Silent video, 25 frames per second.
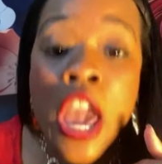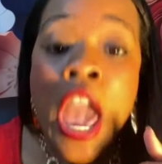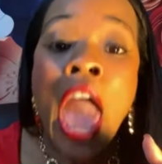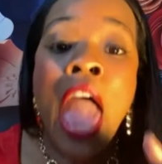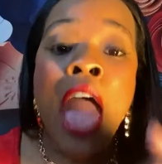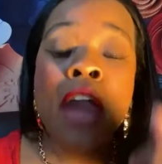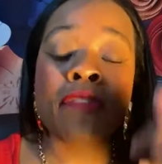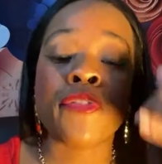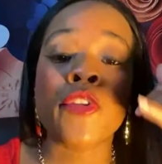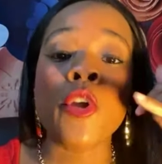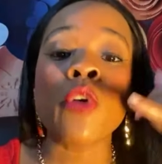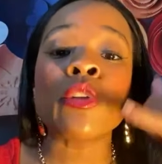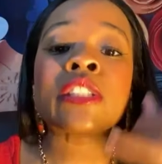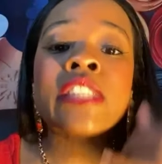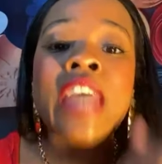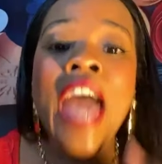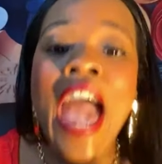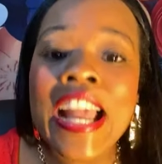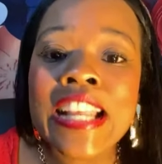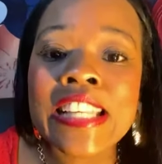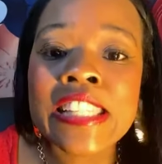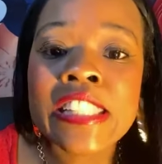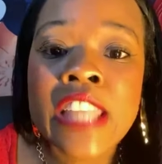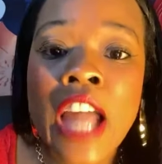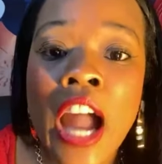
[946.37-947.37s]
If you
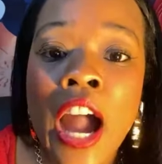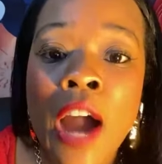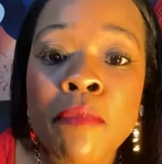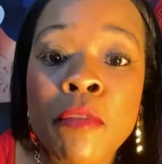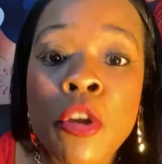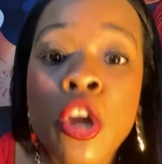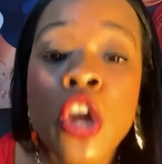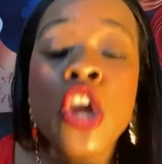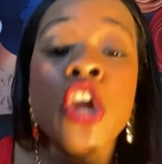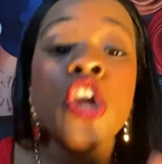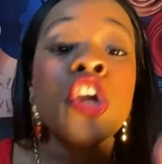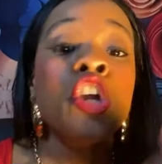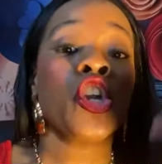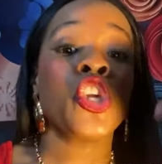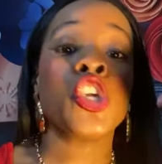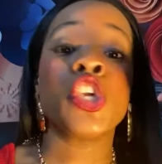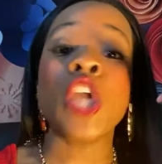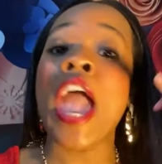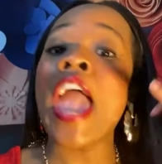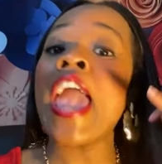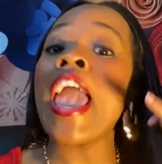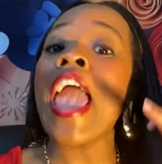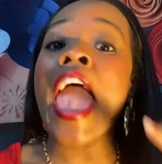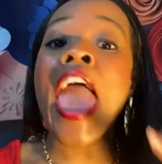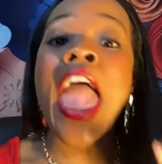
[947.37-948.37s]
text them, they
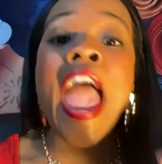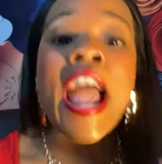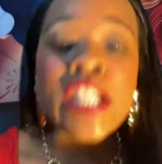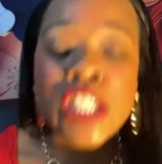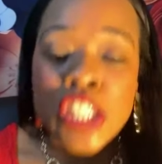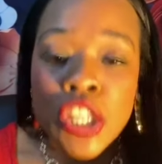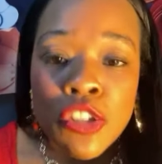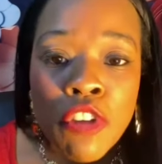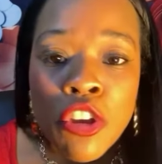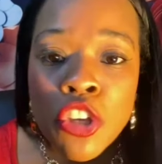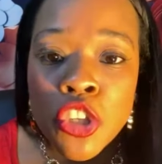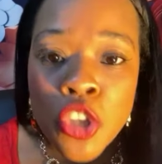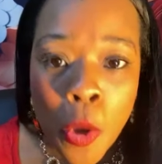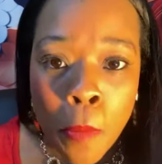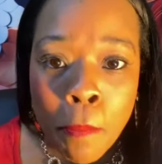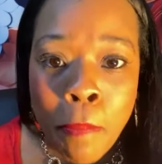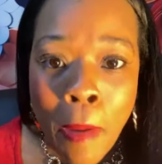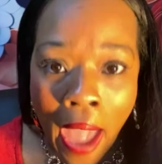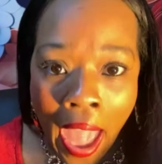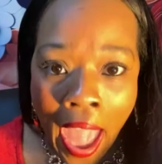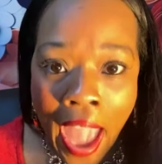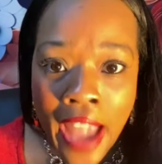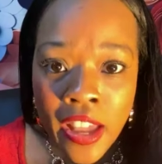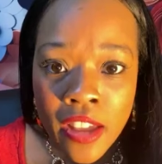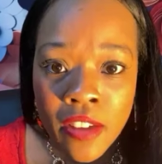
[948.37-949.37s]
ain't answering you
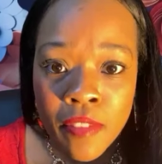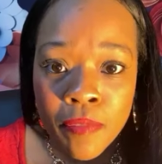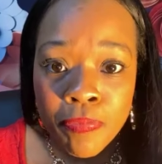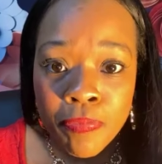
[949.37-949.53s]
back.